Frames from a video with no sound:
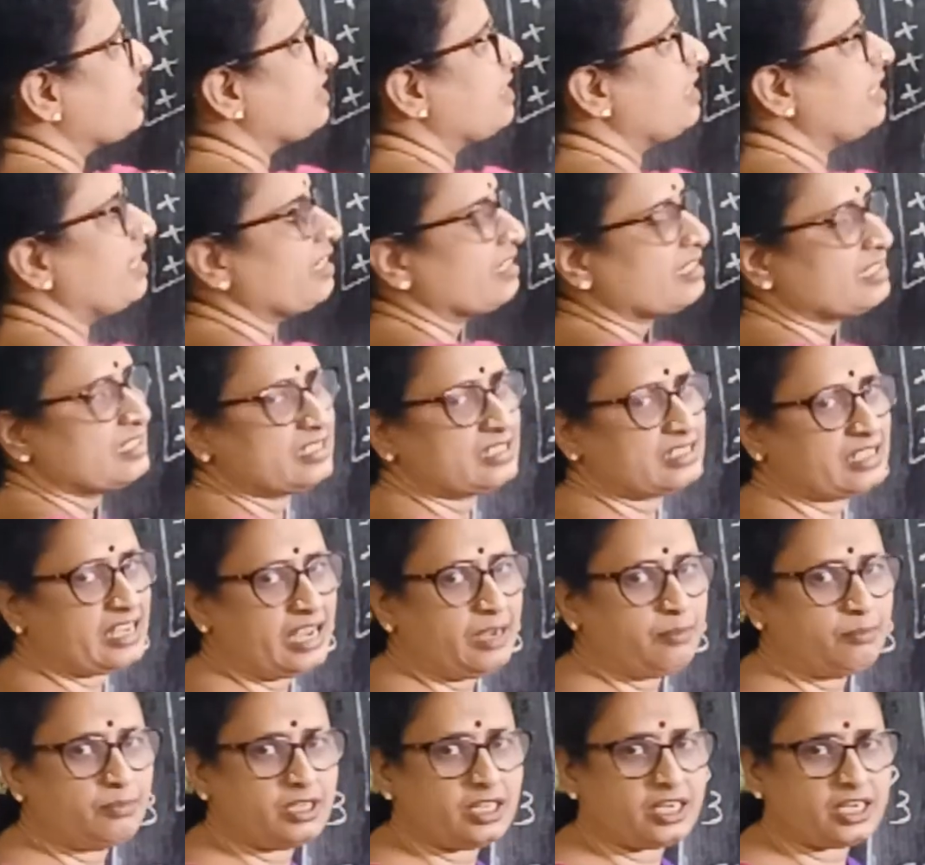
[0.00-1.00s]
the
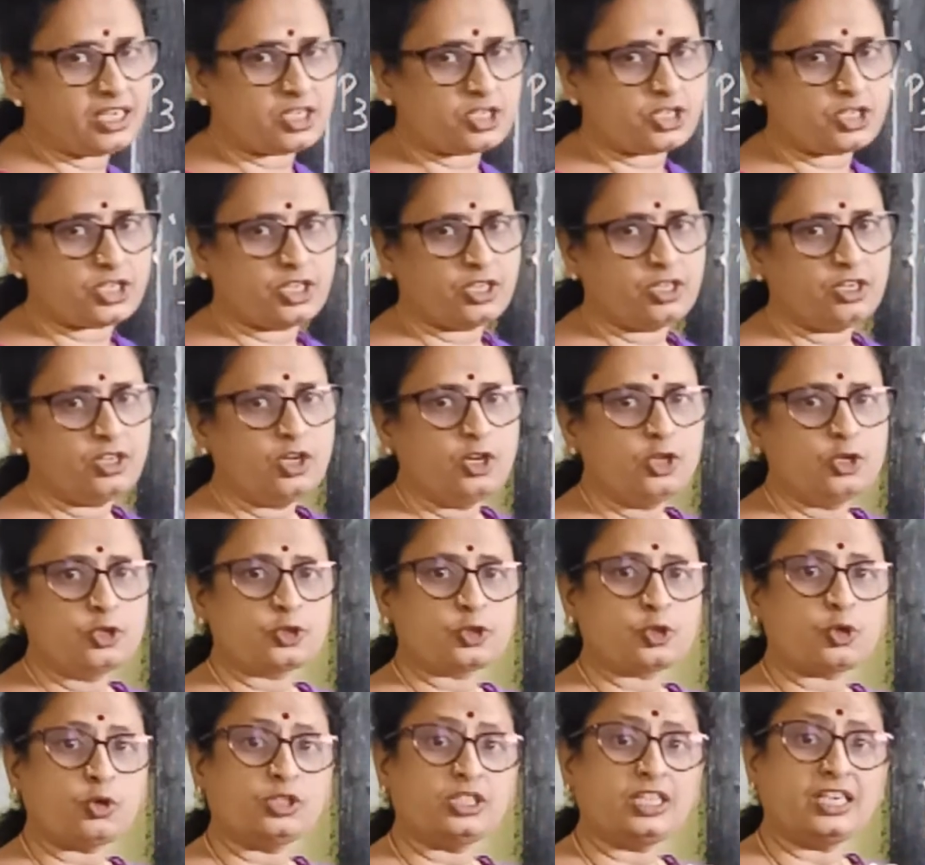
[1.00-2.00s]
same direction.
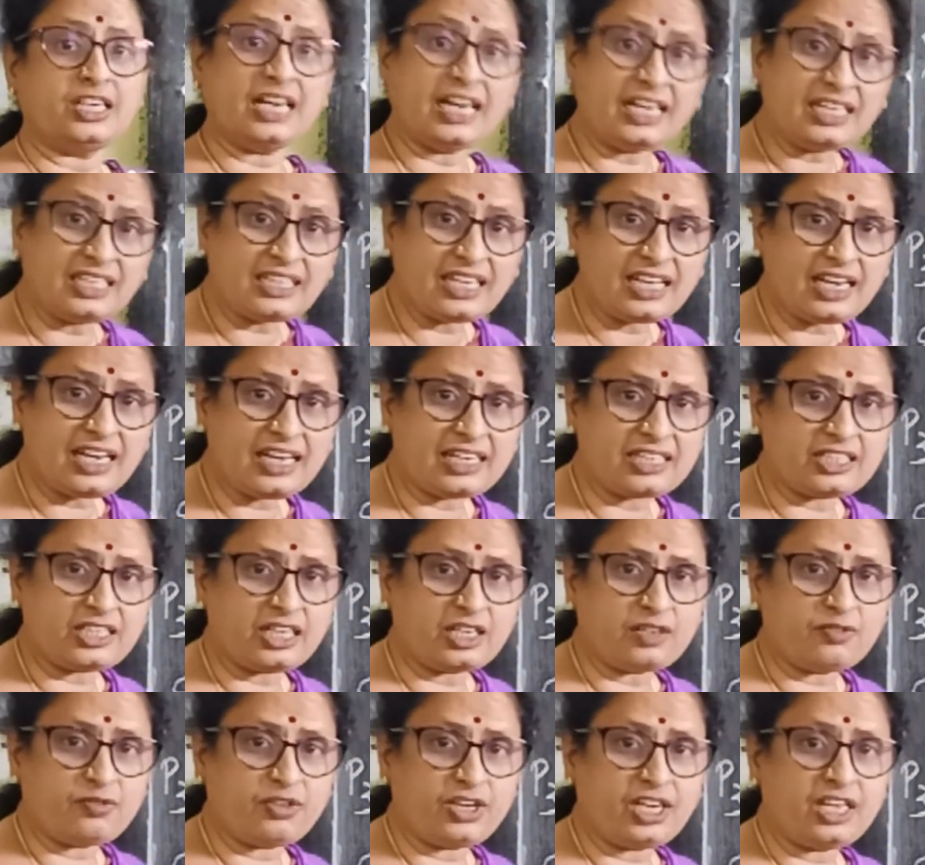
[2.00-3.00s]
So the net
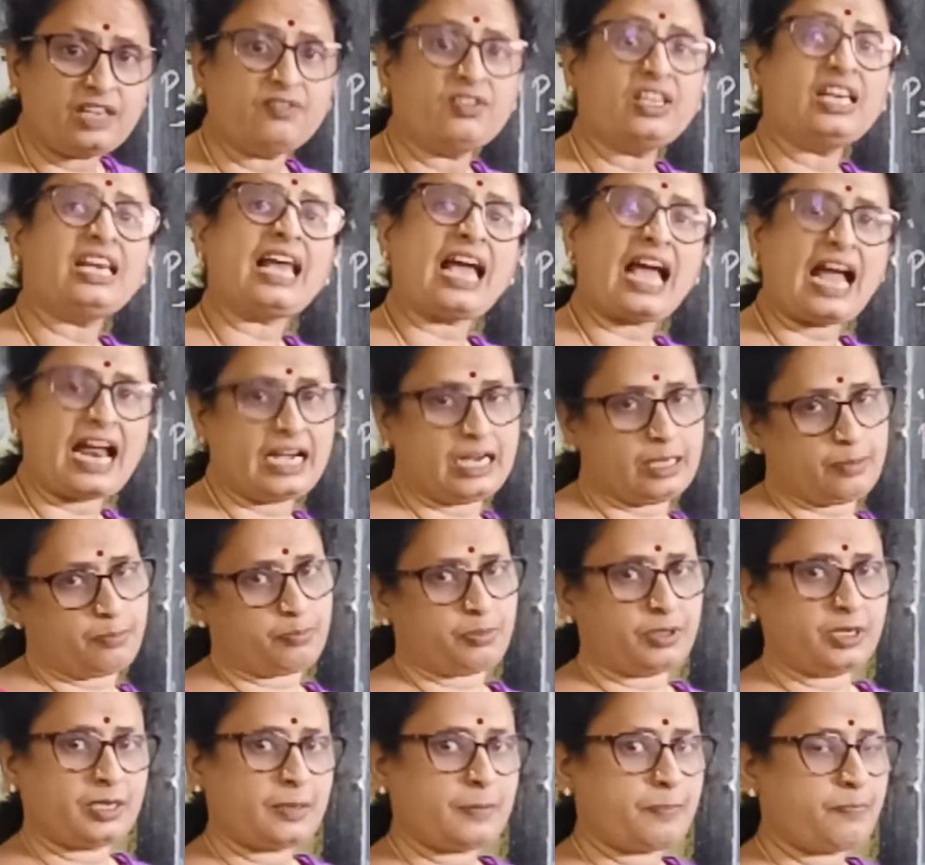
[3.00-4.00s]
electric field will add up.
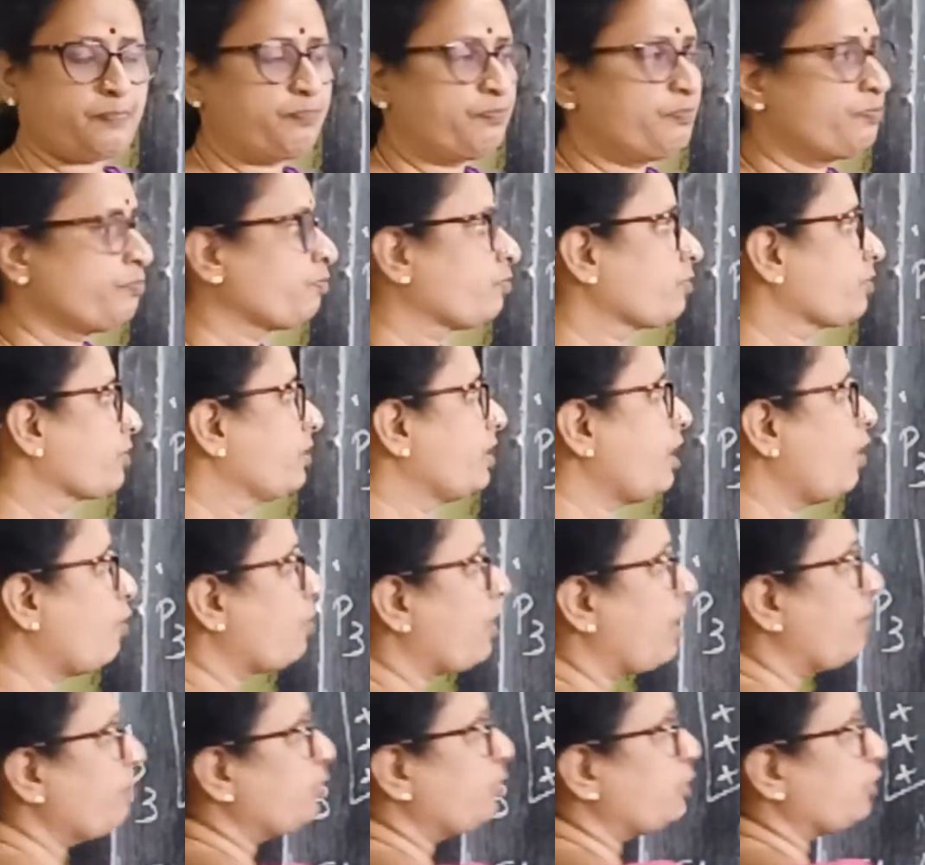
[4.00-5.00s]
Now
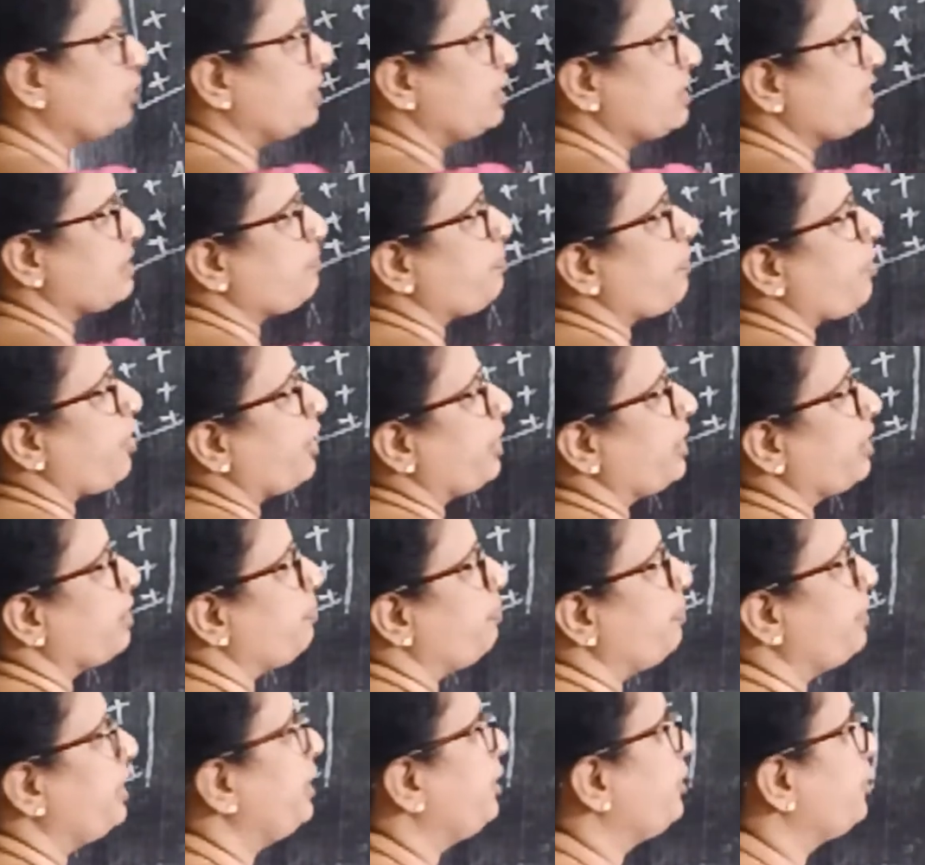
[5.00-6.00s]
come to this point
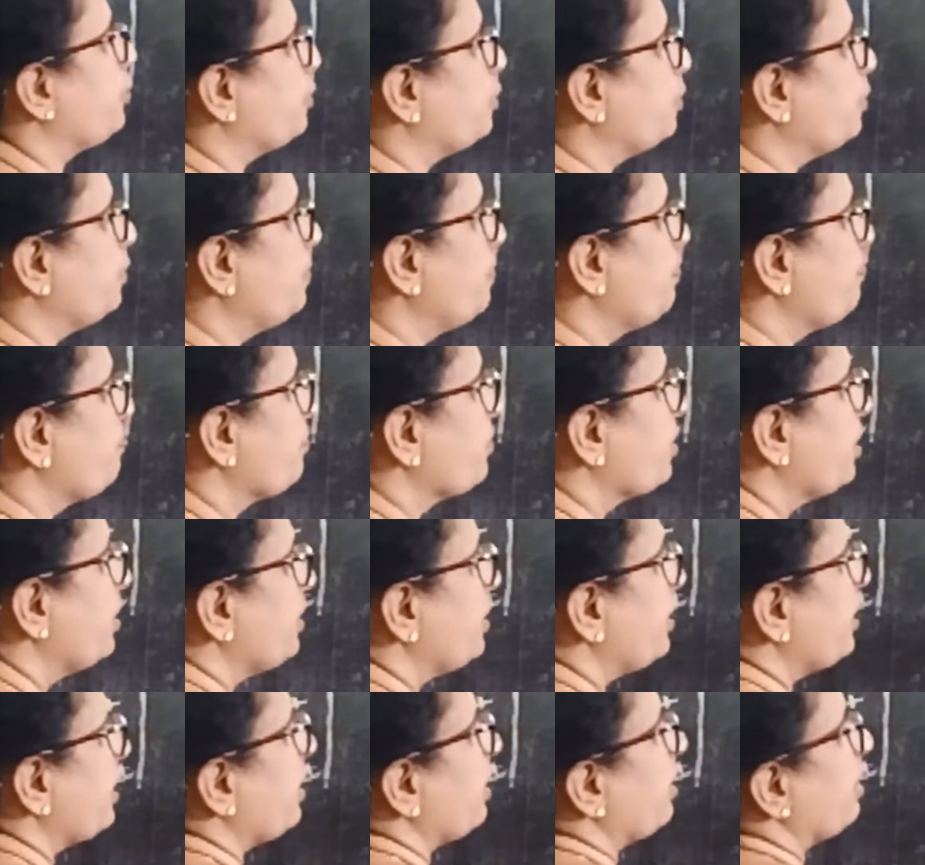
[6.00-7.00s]
P2.
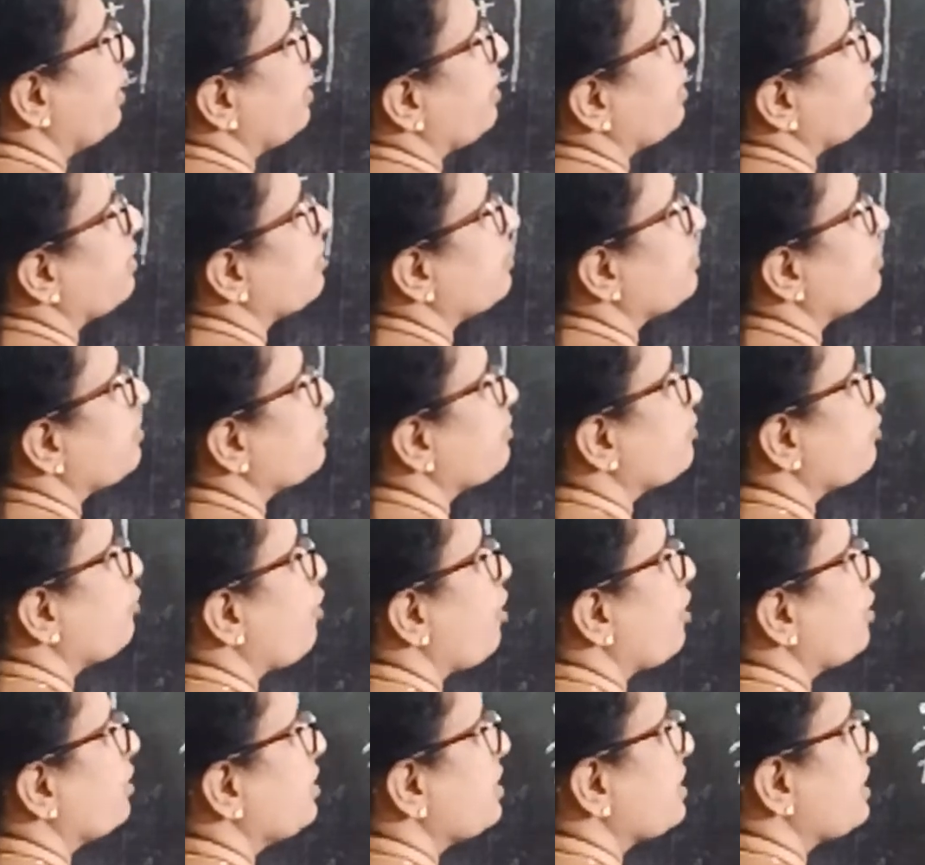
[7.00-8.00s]
Here
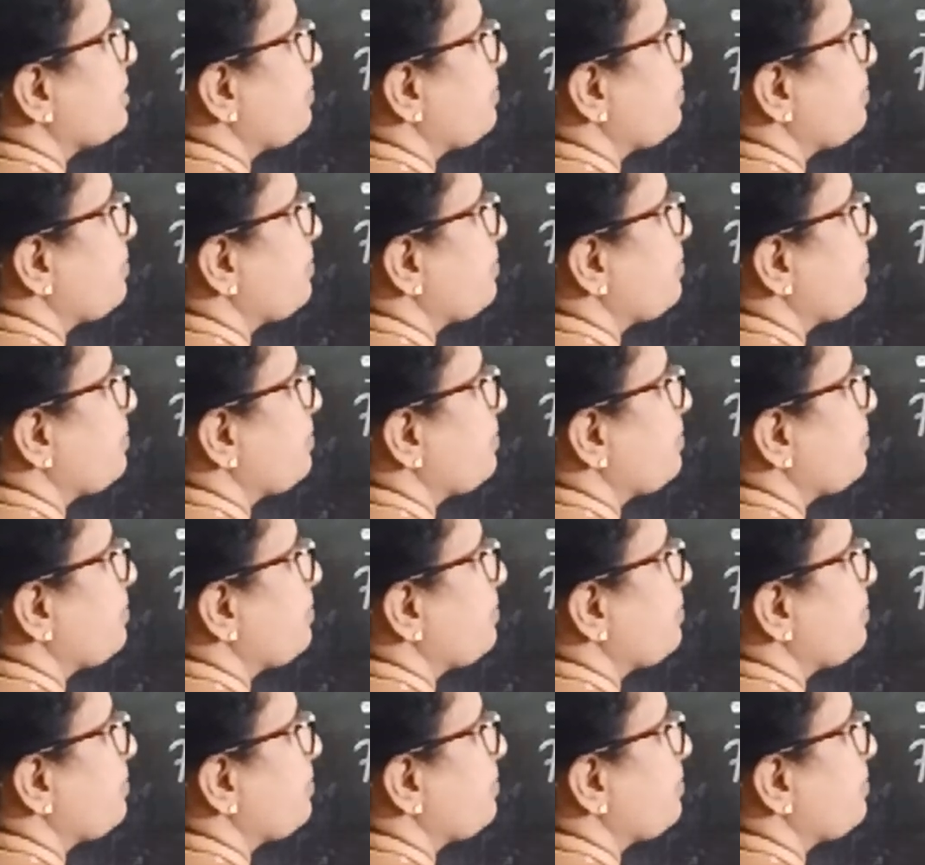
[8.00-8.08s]
for this